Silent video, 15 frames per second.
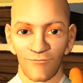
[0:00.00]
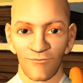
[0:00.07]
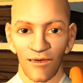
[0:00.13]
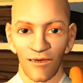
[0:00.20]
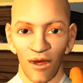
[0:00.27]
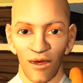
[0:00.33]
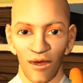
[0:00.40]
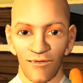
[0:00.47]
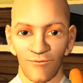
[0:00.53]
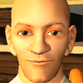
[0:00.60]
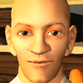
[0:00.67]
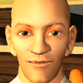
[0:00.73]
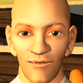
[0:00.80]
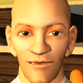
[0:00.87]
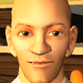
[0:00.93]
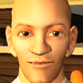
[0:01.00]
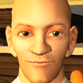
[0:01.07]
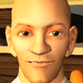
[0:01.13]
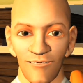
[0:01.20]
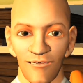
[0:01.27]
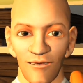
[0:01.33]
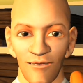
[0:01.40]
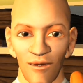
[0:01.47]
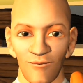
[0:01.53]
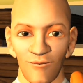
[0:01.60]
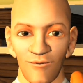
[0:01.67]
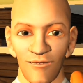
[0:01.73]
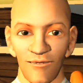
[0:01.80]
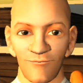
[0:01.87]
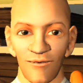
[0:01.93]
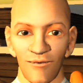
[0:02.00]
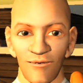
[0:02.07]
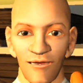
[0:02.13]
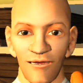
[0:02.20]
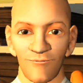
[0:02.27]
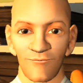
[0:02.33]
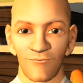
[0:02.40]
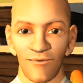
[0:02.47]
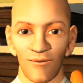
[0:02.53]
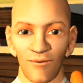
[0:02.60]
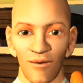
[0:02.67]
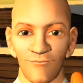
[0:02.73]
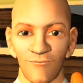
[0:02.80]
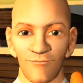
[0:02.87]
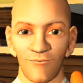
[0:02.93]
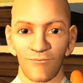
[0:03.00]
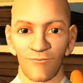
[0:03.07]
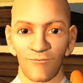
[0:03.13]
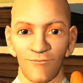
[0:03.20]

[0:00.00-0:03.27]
And then the more you have of something, the more you have to worry about keeping it.